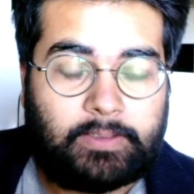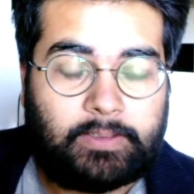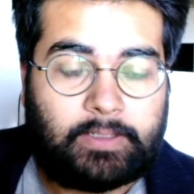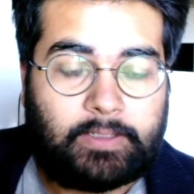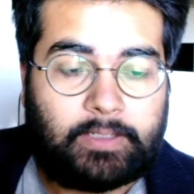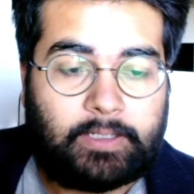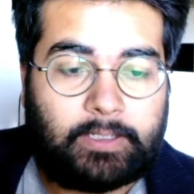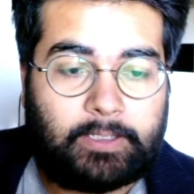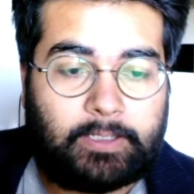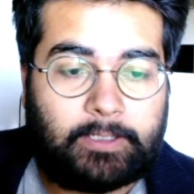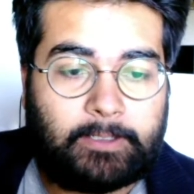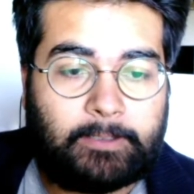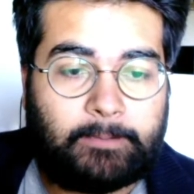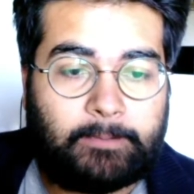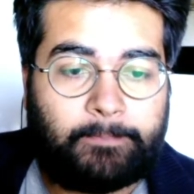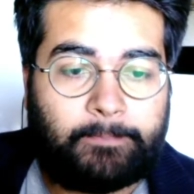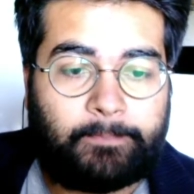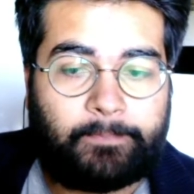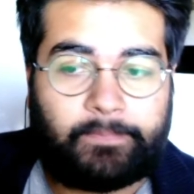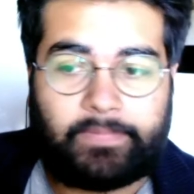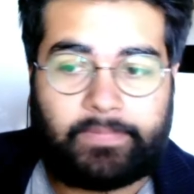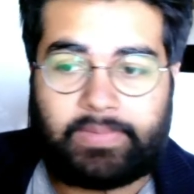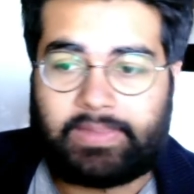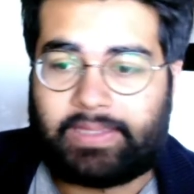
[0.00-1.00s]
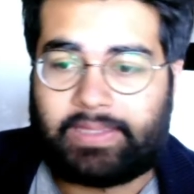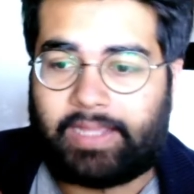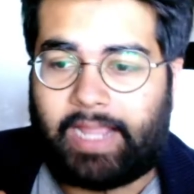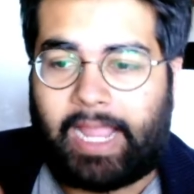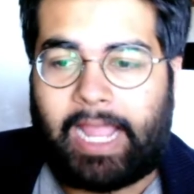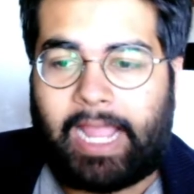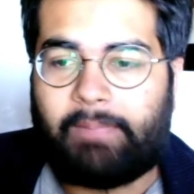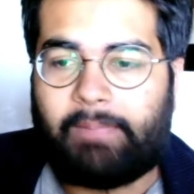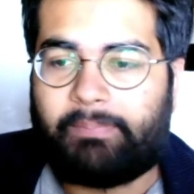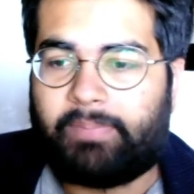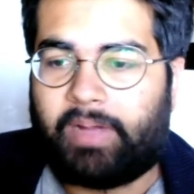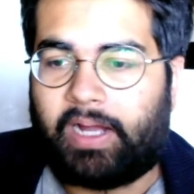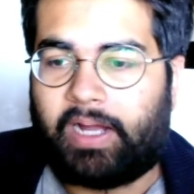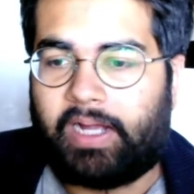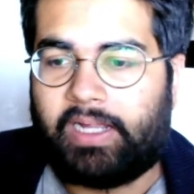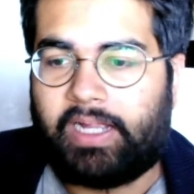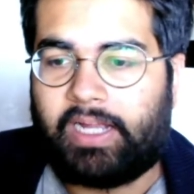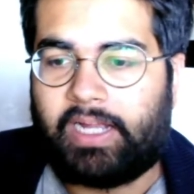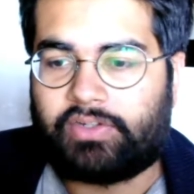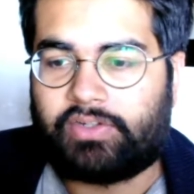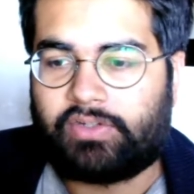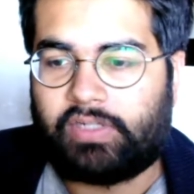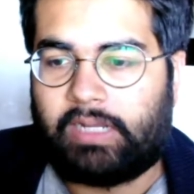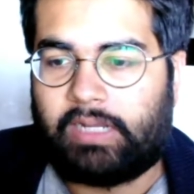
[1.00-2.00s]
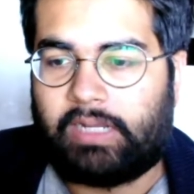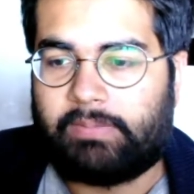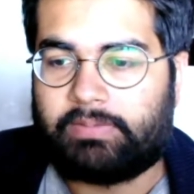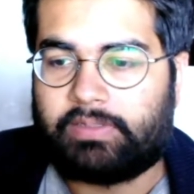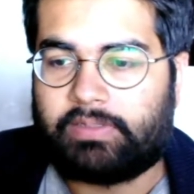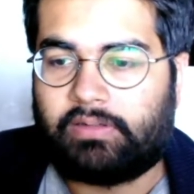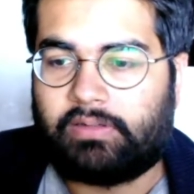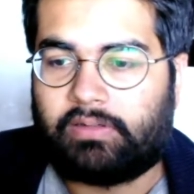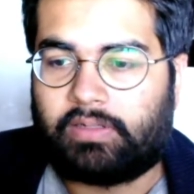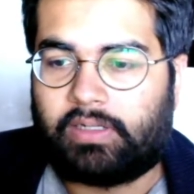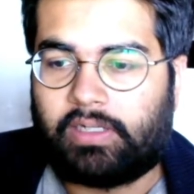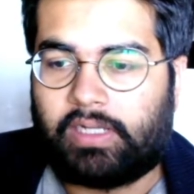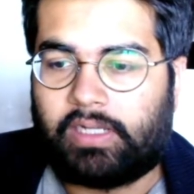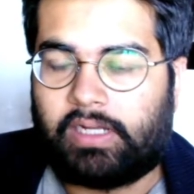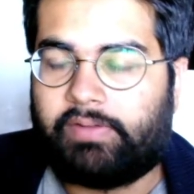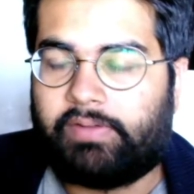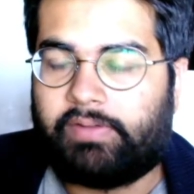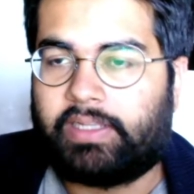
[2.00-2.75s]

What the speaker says: The app I actually absolutely love.